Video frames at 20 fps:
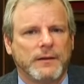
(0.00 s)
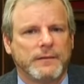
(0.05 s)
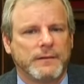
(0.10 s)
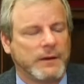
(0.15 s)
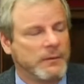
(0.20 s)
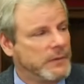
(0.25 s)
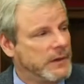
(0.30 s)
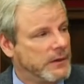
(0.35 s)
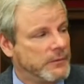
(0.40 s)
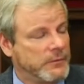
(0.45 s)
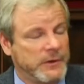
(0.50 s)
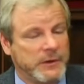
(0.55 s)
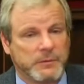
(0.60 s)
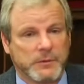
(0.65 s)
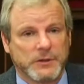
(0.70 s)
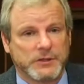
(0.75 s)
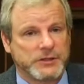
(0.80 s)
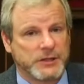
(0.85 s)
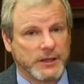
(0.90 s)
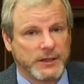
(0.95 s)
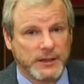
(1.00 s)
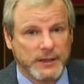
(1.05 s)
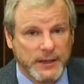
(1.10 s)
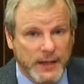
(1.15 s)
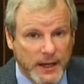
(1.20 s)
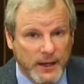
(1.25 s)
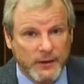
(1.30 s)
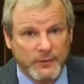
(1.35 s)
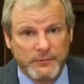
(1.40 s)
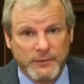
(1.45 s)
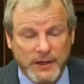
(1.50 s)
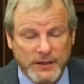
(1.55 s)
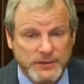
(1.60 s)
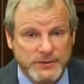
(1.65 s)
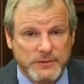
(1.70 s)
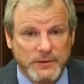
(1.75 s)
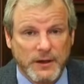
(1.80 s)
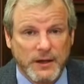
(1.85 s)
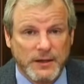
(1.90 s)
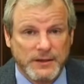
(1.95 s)
than when we were shutting down
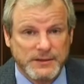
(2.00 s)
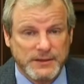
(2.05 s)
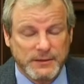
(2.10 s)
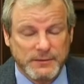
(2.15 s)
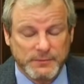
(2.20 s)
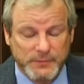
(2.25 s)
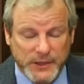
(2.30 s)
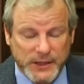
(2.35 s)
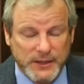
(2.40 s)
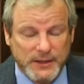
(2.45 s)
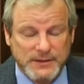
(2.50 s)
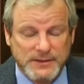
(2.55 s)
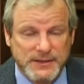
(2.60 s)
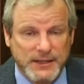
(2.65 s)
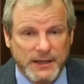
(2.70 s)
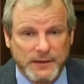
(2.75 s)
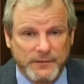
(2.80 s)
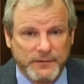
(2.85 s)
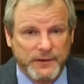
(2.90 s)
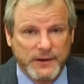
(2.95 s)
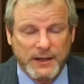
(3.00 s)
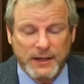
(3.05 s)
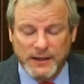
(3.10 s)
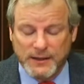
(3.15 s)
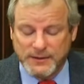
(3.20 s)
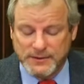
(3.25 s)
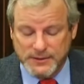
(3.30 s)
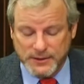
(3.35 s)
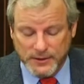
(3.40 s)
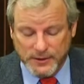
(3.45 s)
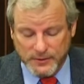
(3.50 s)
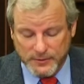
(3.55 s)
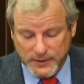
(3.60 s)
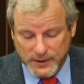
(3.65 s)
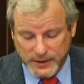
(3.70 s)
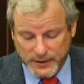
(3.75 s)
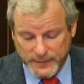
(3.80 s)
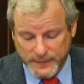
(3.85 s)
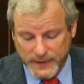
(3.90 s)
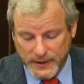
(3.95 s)
restaurants and being safe there. So
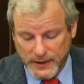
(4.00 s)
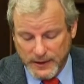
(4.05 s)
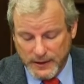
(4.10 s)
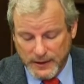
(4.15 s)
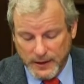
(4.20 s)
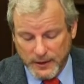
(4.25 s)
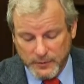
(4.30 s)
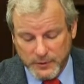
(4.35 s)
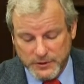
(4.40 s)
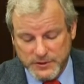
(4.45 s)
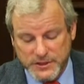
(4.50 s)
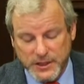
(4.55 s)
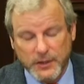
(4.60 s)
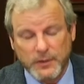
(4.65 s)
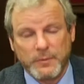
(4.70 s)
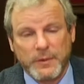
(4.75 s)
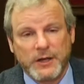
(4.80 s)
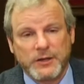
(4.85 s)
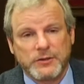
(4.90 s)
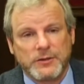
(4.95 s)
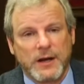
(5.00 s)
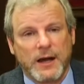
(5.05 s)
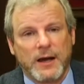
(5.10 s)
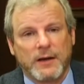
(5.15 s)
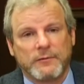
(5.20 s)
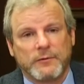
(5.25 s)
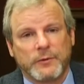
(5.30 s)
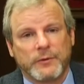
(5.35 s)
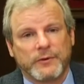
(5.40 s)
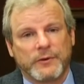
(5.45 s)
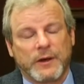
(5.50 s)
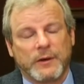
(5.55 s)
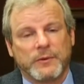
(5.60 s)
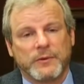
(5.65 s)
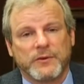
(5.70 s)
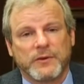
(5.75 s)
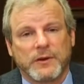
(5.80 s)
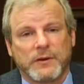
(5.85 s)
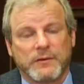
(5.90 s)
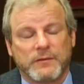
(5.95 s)
I will say on my travels, I
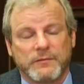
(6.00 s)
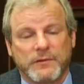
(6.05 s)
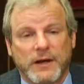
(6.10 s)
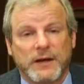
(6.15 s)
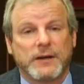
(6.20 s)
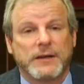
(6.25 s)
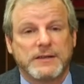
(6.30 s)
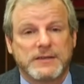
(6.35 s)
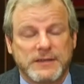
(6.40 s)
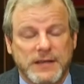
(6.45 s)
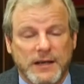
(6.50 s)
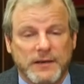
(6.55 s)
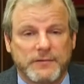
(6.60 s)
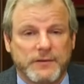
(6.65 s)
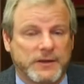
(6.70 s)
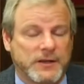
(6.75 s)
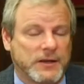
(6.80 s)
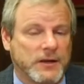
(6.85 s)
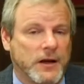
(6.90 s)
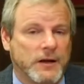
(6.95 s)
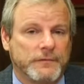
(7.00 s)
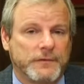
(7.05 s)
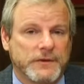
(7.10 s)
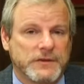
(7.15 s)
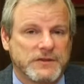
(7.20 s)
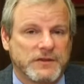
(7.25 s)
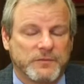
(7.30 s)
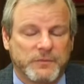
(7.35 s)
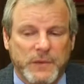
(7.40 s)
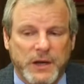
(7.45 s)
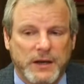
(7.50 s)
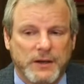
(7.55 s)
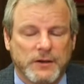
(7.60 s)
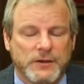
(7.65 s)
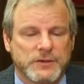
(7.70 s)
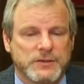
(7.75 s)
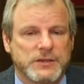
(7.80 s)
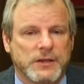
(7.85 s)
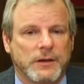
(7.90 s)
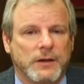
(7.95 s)
was very safe. At the Conference of
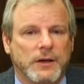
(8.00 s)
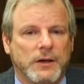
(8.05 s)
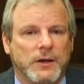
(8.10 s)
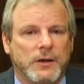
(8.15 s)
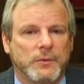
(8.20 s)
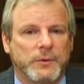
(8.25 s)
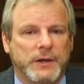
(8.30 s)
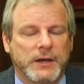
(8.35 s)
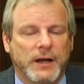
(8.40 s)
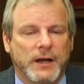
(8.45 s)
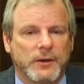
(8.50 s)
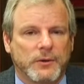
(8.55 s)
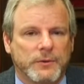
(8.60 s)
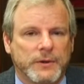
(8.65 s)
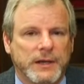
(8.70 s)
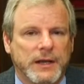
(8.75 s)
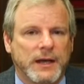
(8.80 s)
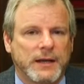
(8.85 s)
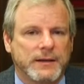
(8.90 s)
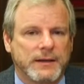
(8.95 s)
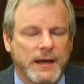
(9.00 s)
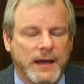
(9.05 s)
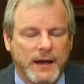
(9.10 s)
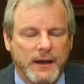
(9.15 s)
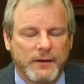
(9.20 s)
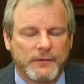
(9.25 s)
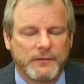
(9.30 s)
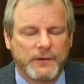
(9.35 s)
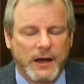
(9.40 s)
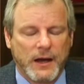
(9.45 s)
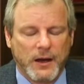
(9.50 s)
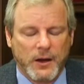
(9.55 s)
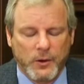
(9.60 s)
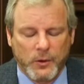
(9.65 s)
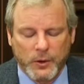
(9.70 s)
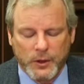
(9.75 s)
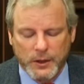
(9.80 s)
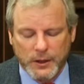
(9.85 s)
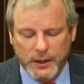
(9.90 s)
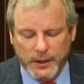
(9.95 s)
Mayors, we not only had to have
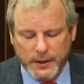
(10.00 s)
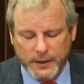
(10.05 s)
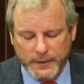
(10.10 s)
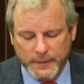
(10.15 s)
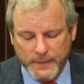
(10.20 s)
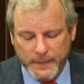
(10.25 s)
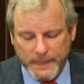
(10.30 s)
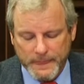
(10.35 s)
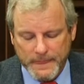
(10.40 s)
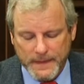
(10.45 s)
our